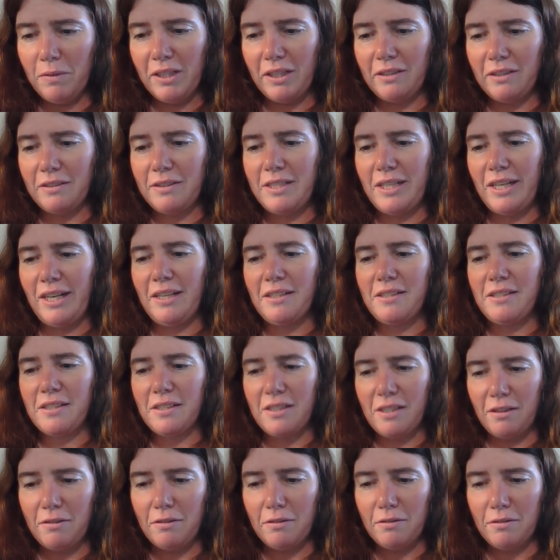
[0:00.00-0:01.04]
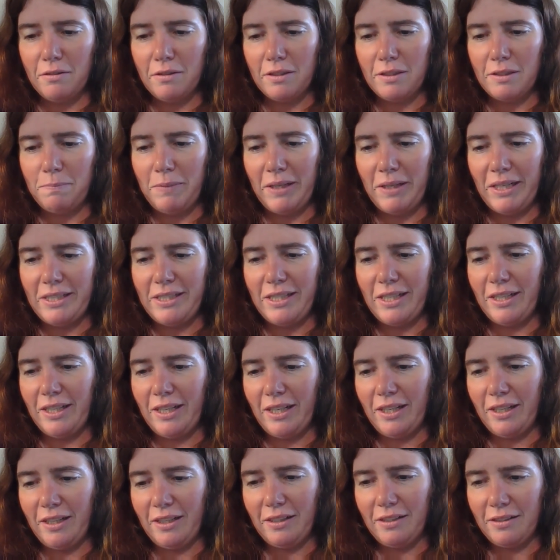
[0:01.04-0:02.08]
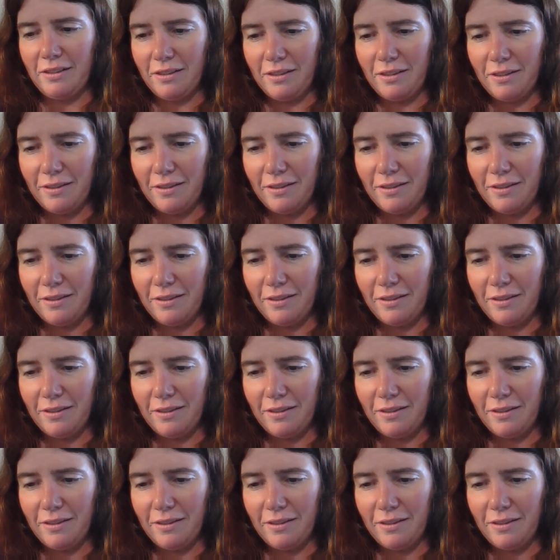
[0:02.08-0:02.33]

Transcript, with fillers: Real tea scones, BTD.